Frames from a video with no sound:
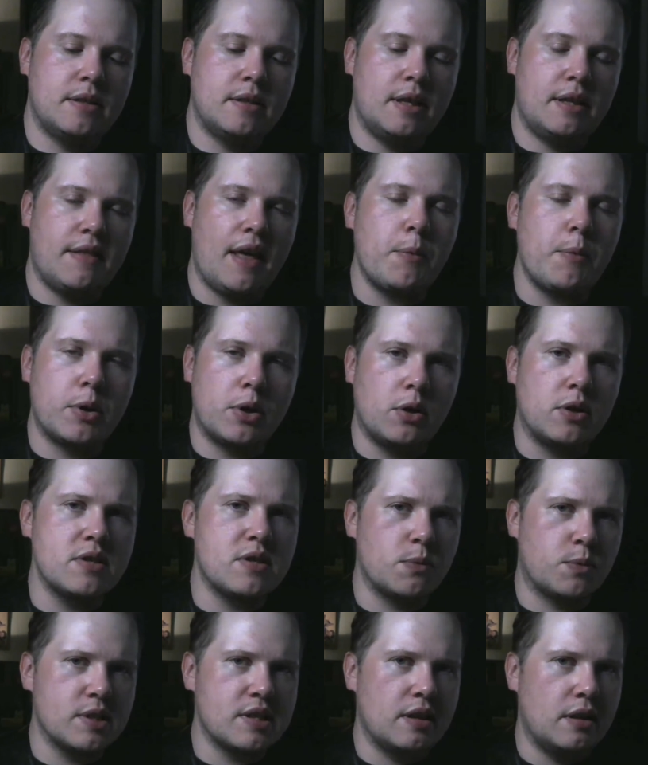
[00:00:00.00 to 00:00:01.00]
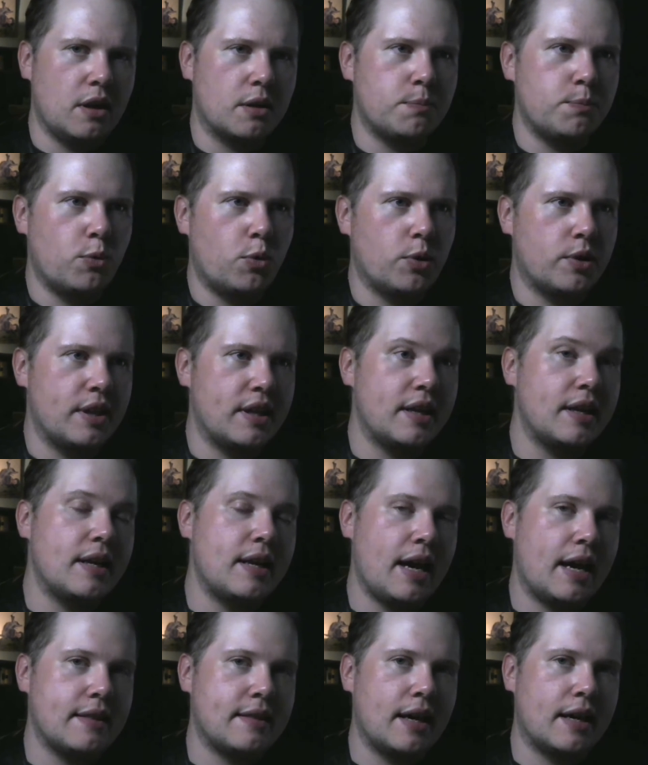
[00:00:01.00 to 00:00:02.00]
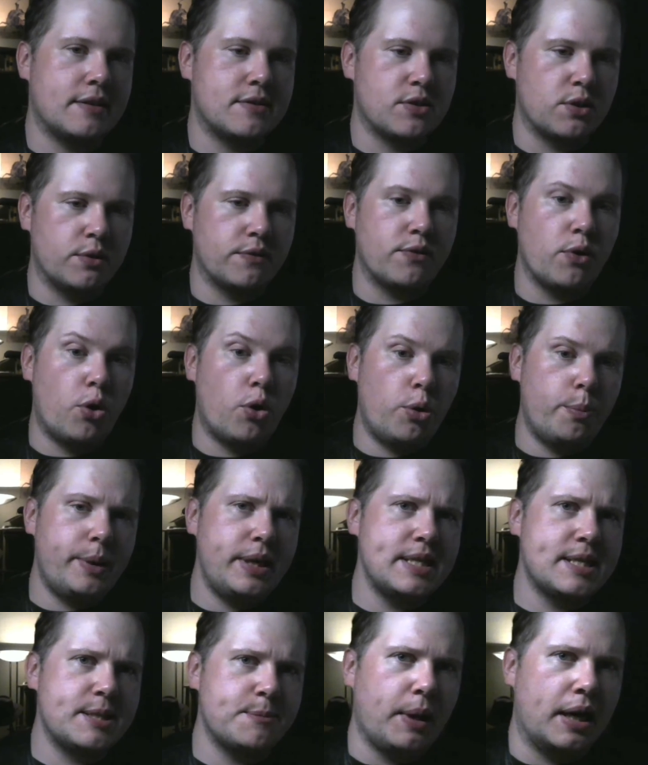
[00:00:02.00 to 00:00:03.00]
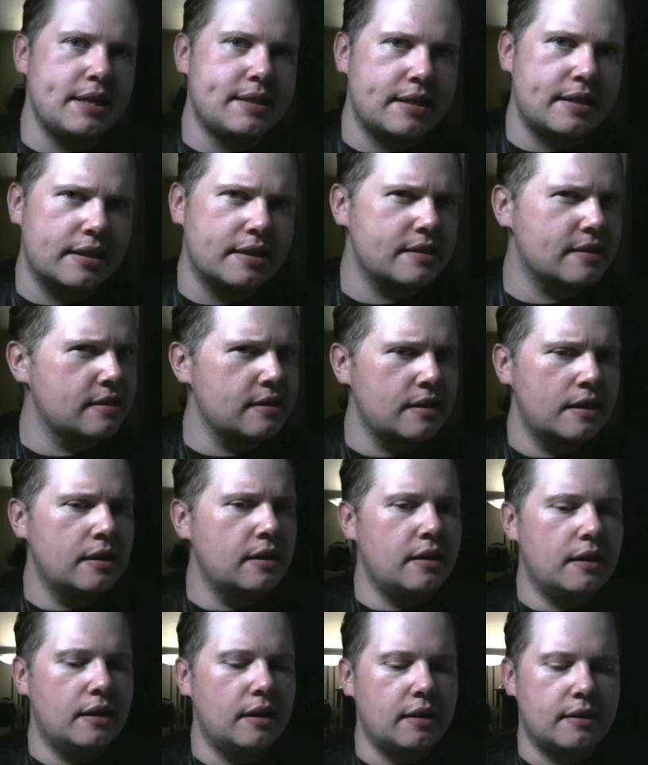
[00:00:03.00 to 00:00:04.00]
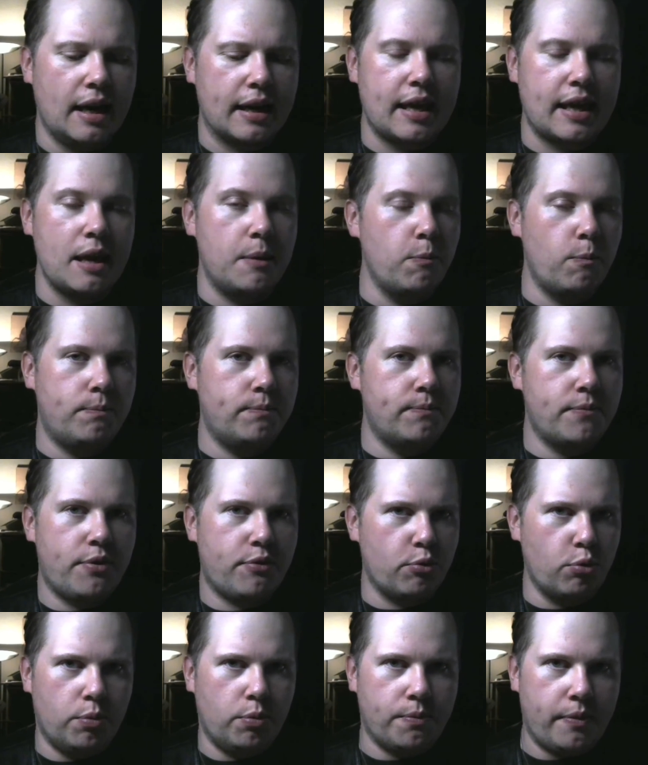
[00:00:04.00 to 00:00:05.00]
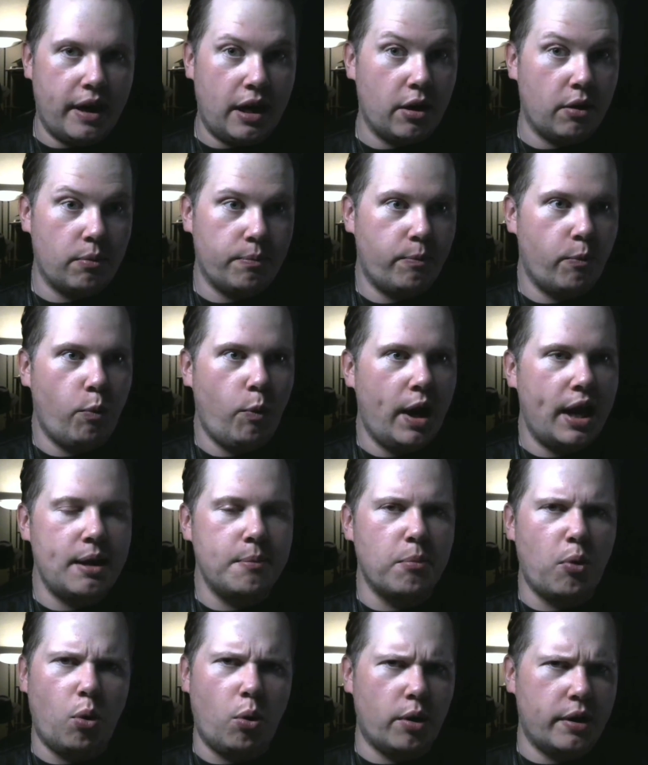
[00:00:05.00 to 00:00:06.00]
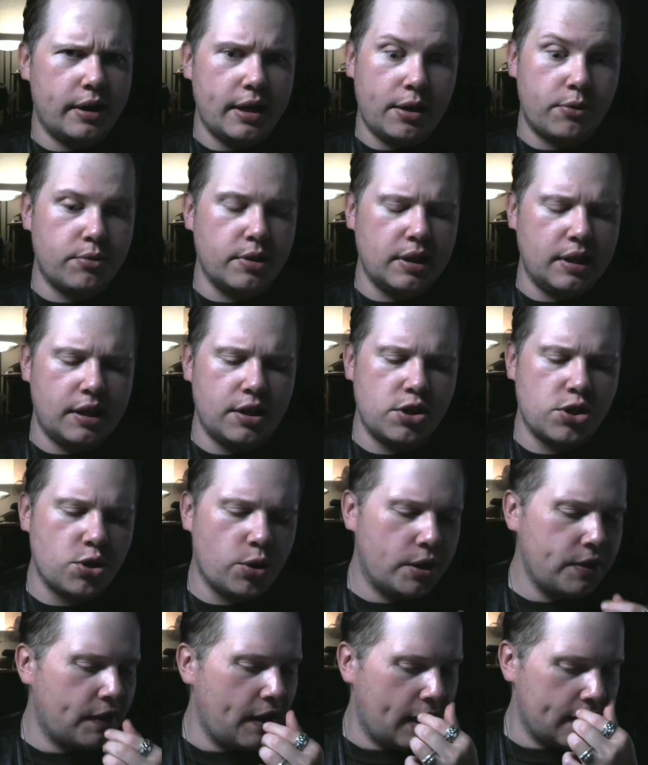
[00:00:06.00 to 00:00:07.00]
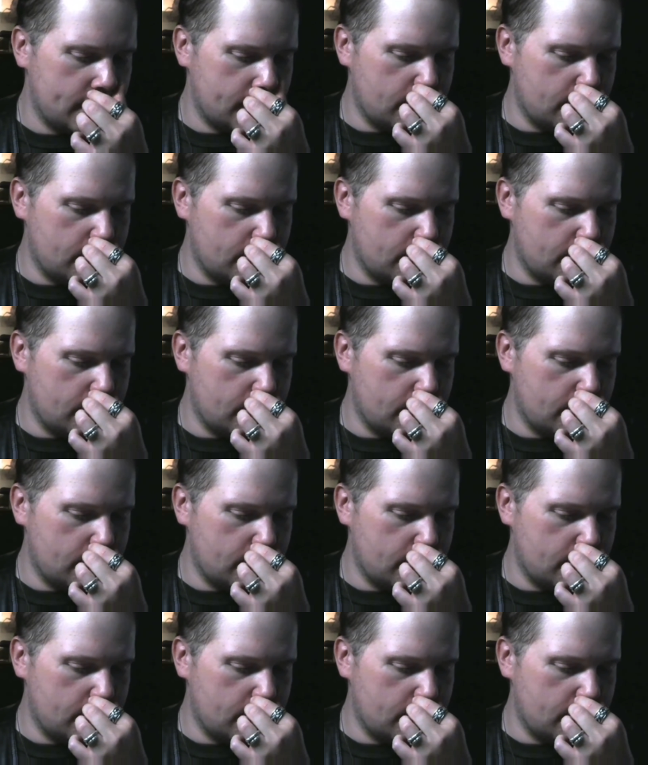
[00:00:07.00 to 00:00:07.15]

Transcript: That one also was a lot more, it had that sort of herby spiciness. That came through there way more, and I really enjoyed that.